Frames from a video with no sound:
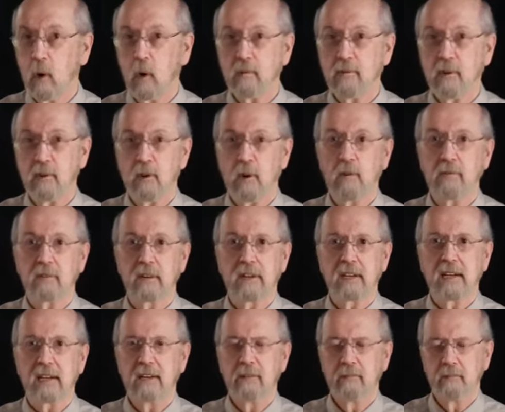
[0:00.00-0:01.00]
over and over
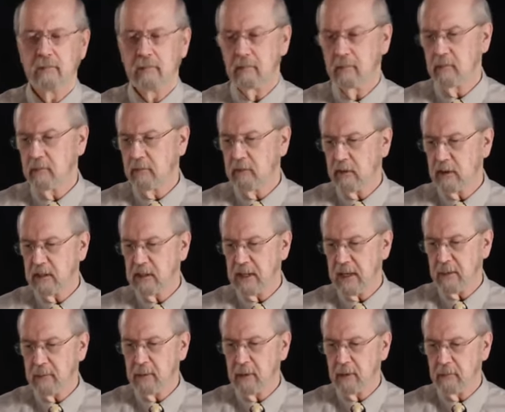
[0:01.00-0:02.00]
again. For
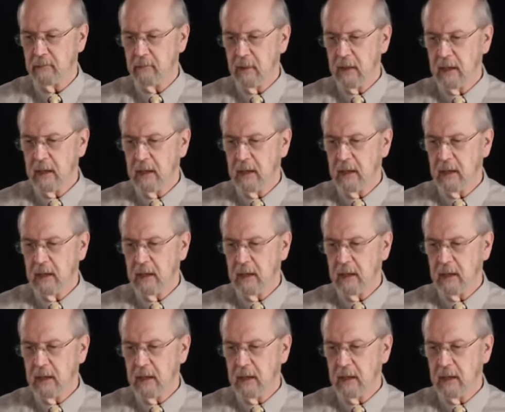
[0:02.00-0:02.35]
example,